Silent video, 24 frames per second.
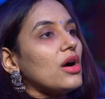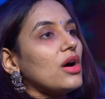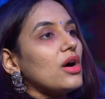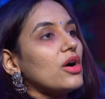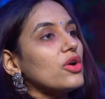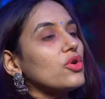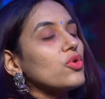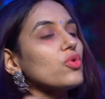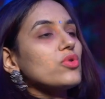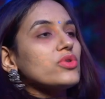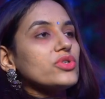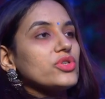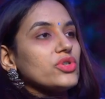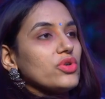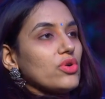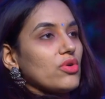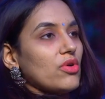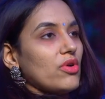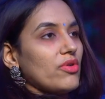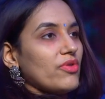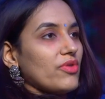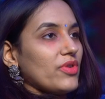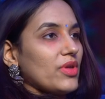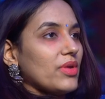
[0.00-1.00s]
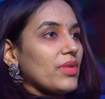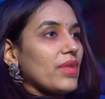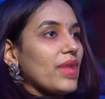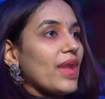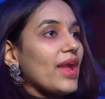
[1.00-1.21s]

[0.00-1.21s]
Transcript: roast your coffee.